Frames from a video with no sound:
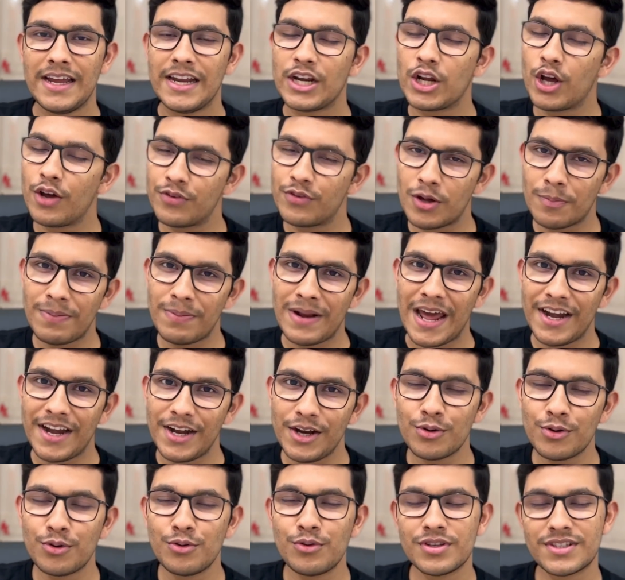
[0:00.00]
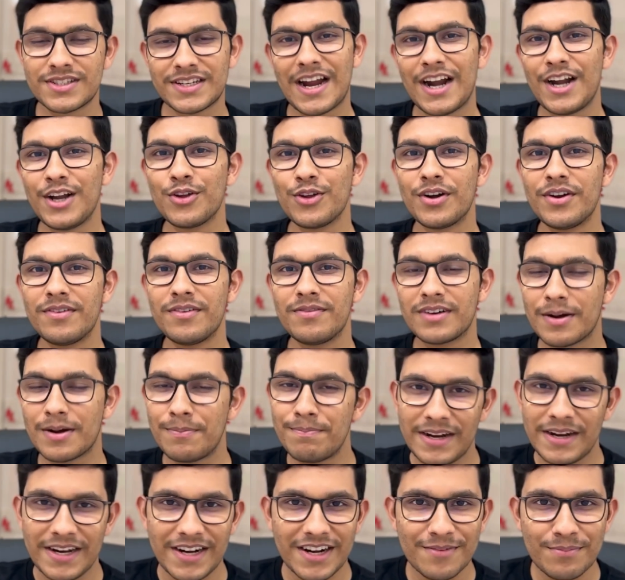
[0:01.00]
Now, if you're planning to start your
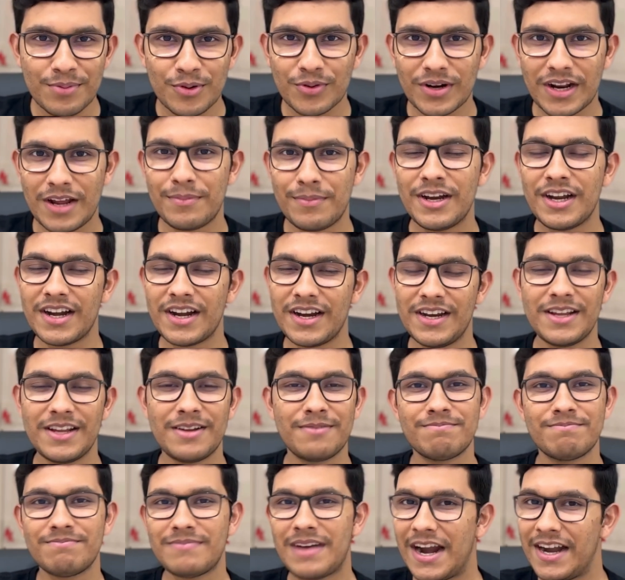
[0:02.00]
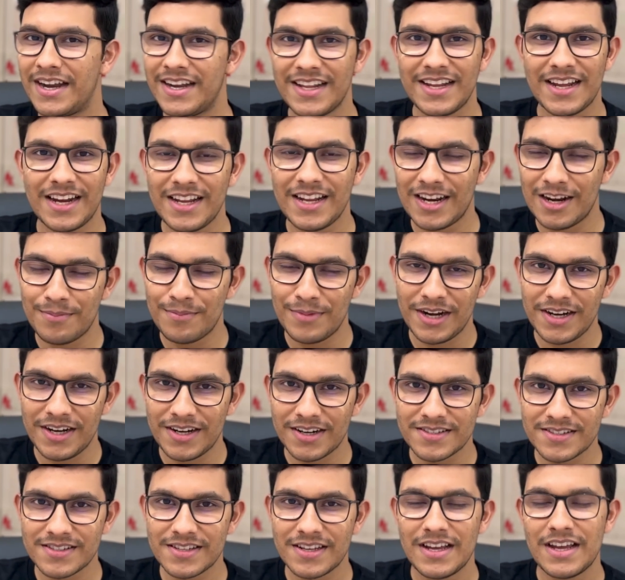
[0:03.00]
competitive programming training at TLE
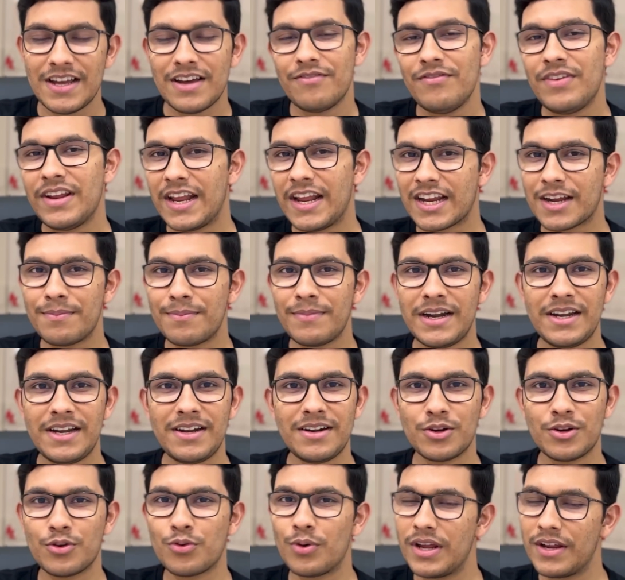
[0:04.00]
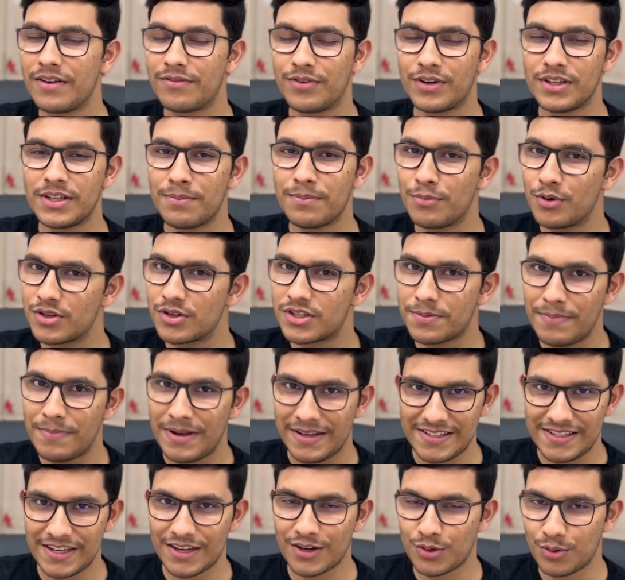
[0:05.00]
Eliminators, we recommend going for the most
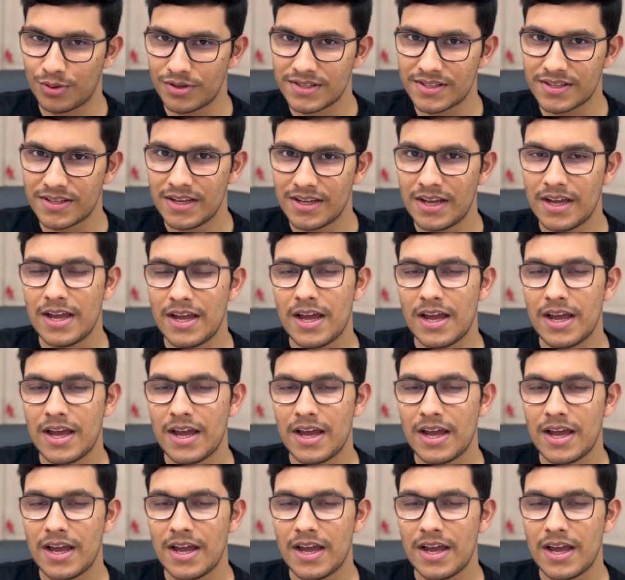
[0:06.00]
basic course.